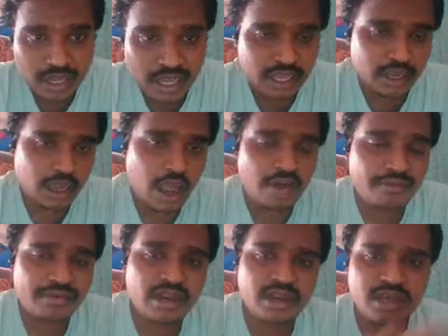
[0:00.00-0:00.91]
Okay,
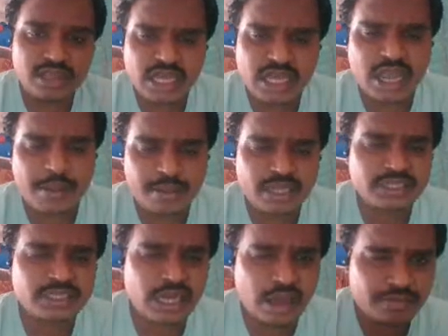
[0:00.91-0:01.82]
after the
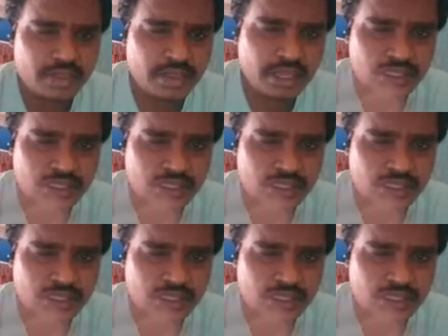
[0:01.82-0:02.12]
completion of